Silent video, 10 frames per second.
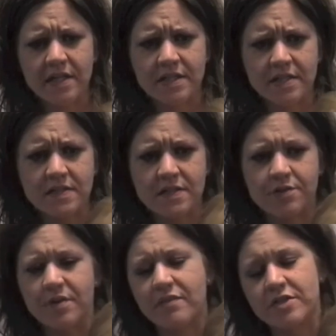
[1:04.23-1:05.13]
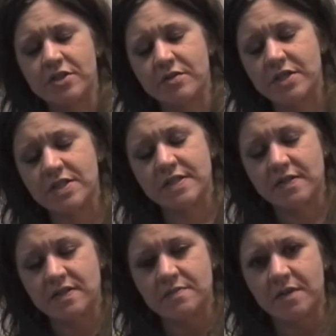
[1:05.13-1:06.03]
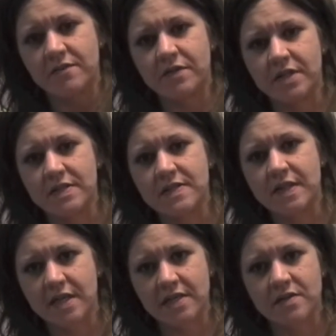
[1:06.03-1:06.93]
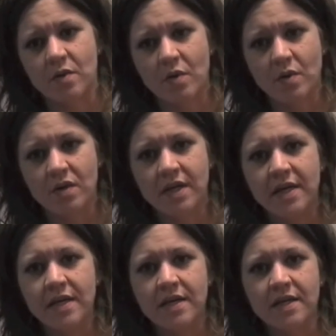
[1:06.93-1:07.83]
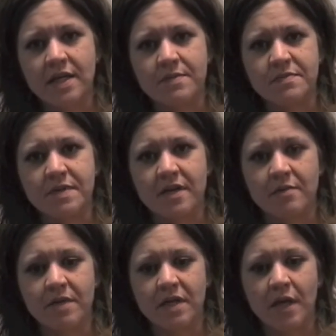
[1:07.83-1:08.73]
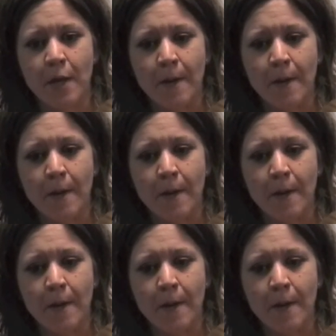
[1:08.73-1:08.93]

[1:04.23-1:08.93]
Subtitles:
is, you know, every generation says this, but I feel like society as a whole keeps becoming